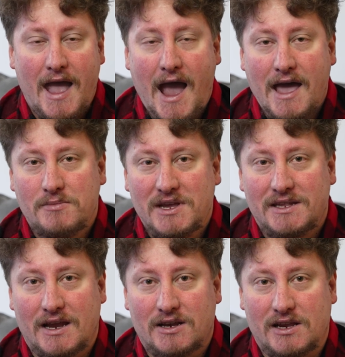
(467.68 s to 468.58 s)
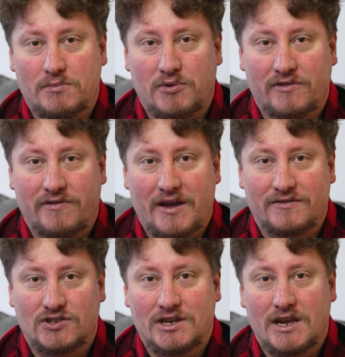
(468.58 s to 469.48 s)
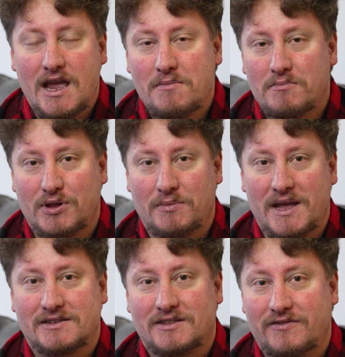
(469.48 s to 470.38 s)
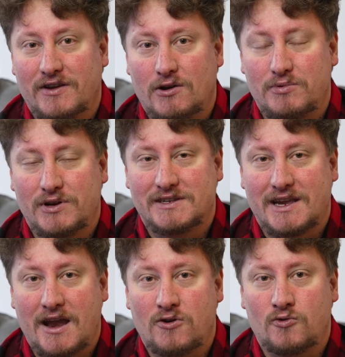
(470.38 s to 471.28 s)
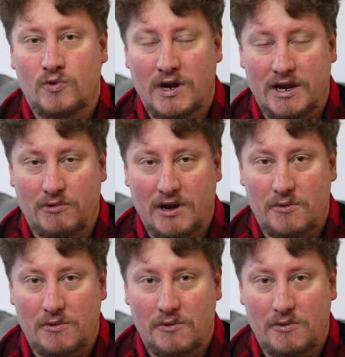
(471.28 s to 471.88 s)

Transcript: and the Mi 10T Pro 5G implements the fingerprint scanner really